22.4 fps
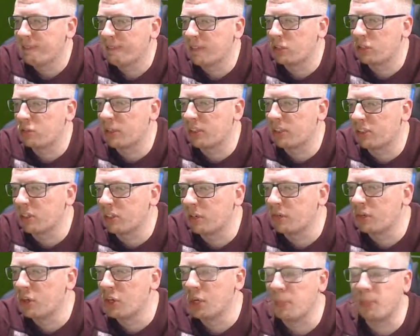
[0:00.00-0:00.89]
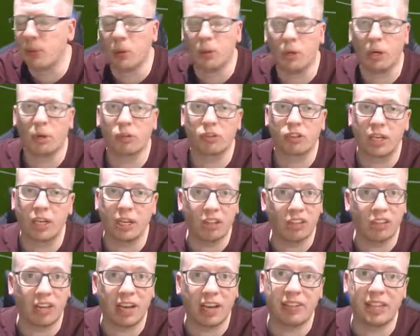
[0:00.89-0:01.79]
I swear to God, if Newport, I was going
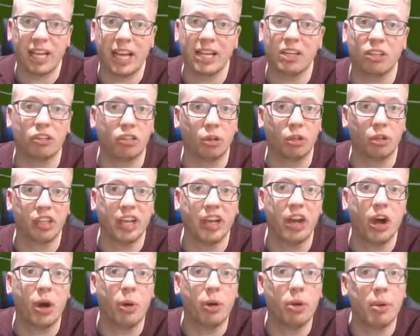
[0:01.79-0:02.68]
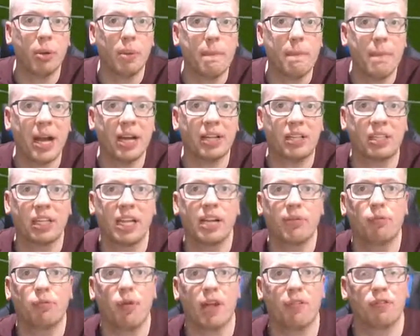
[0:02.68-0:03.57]
to say, if they'd have scored, then I would have been mad. The
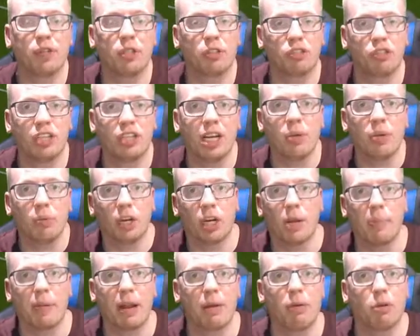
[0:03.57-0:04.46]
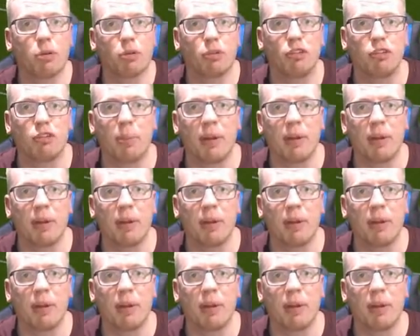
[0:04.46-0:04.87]
ref just didn't want to blow his whistle,